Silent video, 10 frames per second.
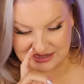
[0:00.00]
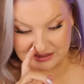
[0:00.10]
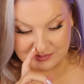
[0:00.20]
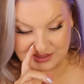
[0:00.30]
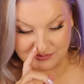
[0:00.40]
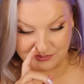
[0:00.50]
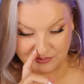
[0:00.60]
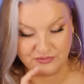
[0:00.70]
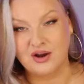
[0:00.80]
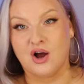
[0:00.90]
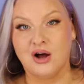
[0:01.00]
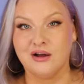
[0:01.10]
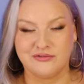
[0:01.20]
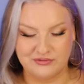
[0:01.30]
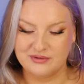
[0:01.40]
telling me to fuck
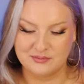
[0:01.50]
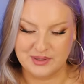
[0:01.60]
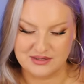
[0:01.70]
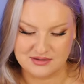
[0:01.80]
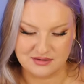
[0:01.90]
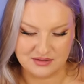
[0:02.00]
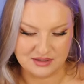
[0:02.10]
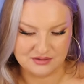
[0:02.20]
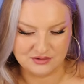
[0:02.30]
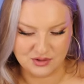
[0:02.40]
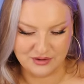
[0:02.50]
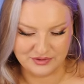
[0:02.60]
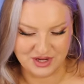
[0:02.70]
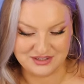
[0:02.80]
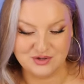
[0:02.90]
off, basically. You have
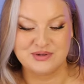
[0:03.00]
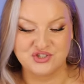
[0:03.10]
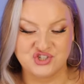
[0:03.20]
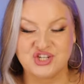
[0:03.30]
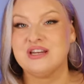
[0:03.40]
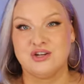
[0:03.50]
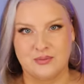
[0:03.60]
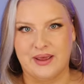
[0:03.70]
got too much shit in your